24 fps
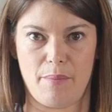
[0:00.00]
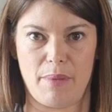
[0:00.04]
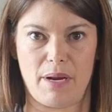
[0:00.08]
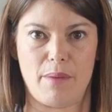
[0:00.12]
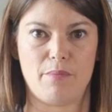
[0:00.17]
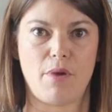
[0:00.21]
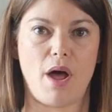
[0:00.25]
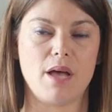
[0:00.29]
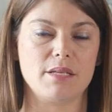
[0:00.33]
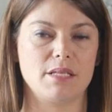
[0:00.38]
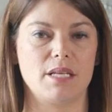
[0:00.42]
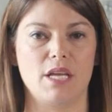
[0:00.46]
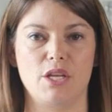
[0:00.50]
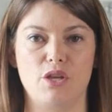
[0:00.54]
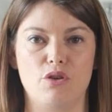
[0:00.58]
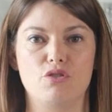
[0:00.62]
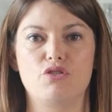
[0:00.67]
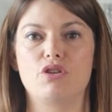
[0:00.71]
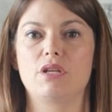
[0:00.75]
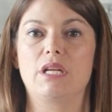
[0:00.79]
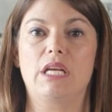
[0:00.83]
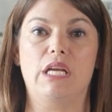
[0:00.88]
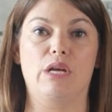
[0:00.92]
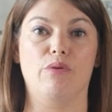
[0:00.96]
mean, I'm not saying you
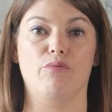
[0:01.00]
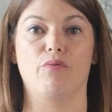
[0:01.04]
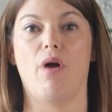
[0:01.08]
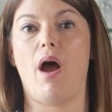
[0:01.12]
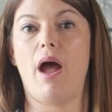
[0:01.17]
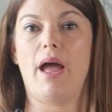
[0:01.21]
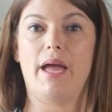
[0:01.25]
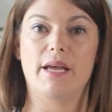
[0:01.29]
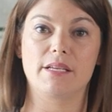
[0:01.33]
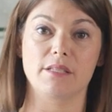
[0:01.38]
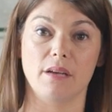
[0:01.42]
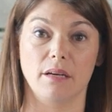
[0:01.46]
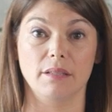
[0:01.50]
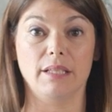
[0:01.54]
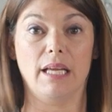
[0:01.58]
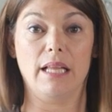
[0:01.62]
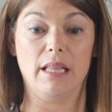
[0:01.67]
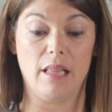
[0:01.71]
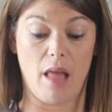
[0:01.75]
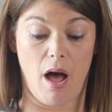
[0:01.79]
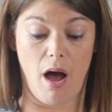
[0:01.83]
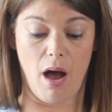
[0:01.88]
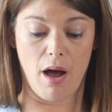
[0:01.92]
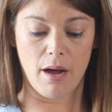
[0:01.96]
should eat raw eggs all day
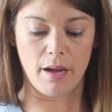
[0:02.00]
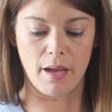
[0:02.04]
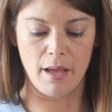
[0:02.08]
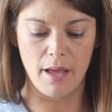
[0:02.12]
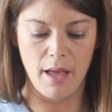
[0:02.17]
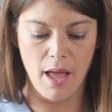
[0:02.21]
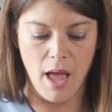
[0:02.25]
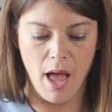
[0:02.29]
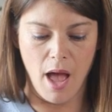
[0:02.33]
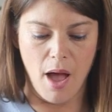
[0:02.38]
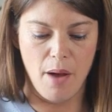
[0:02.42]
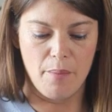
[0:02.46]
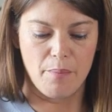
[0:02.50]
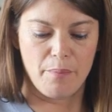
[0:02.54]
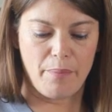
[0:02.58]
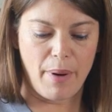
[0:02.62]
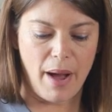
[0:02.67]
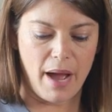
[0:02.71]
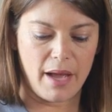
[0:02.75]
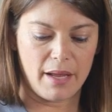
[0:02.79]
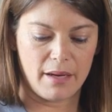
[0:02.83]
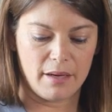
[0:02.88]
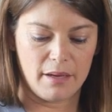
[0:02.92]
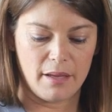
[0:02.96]
long,
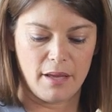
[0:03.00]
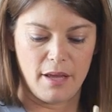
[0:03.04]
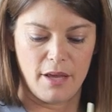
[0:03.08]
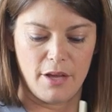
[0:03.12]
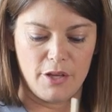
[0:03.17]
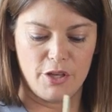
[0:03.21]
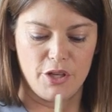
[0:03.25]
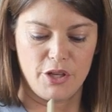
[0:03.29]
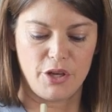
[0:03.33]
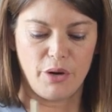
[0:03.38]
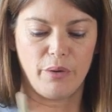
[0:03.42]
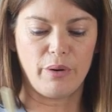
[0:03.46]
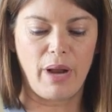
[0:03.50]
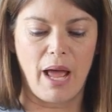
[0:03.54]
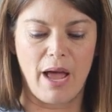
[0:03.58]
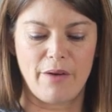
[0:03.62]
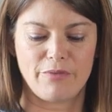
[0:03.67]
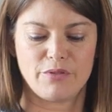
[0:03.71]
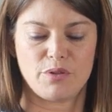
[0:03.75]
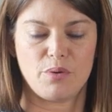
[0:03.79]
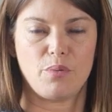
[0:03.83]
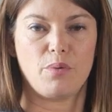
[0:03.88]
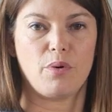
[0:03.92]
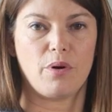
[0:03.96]
but you don't
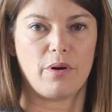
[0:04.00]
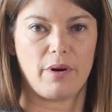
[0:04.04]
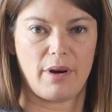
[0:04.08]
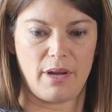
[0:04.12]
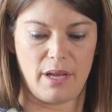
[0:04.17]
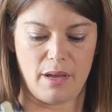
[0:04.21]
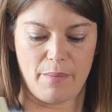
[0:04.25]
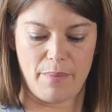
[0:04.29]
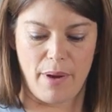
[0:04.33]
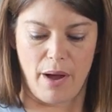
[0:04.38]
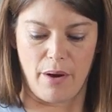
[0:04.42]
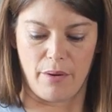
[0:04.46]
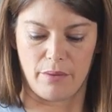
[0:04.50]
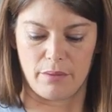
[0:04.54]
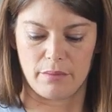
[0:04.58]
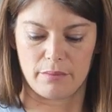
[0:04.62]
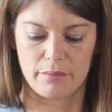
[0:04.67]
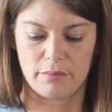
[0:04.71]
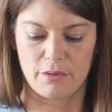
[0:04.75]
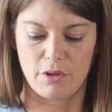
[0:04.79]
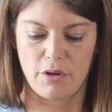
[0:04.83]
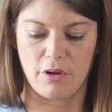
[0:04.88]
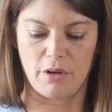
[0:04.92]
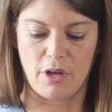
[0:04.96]
have to worry about
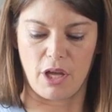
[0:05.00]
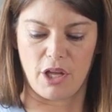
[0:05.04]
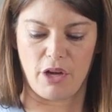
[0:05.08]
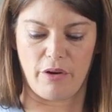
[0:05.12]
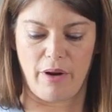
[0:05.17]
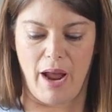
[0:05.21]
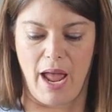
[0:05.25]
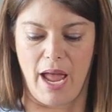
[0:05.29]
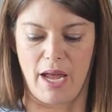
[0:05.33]
cooking your